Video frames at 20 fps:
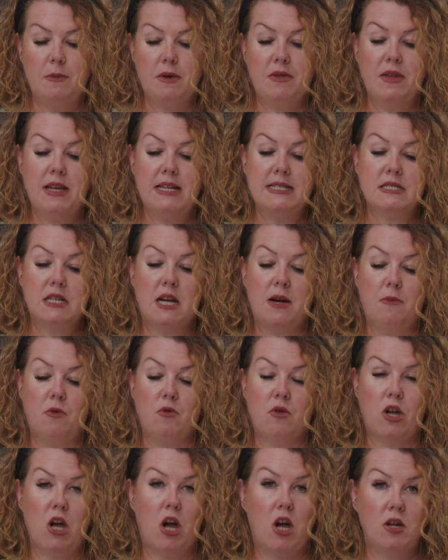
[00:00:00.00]
These come
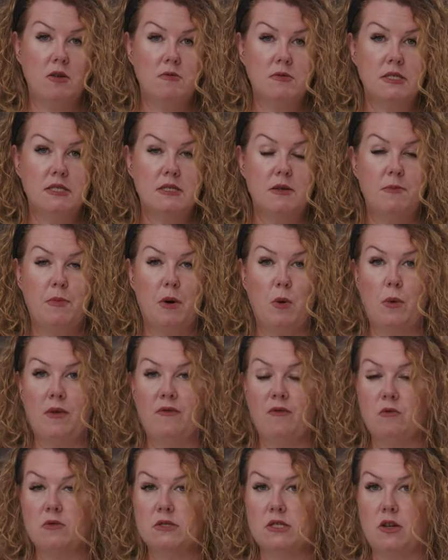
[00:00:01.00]
on combs, but we've
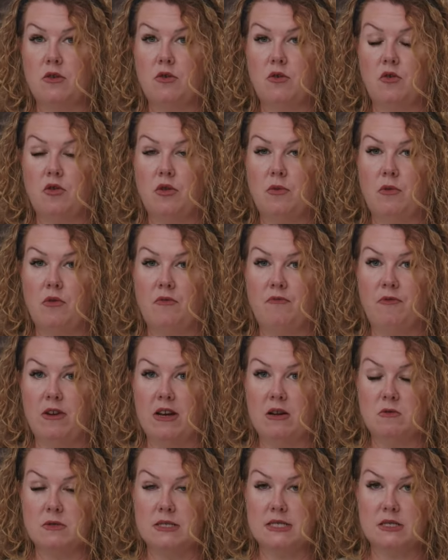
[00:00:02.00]
also got them on
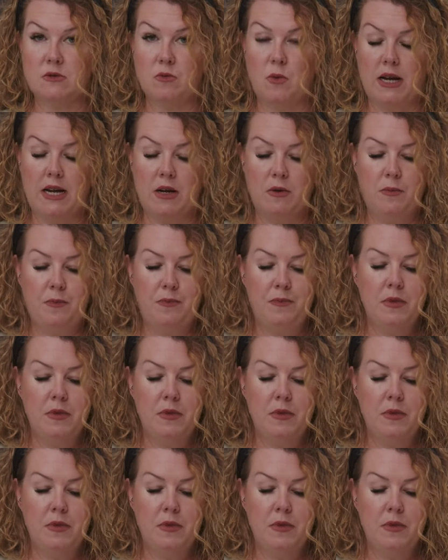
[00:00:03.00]
reels as well.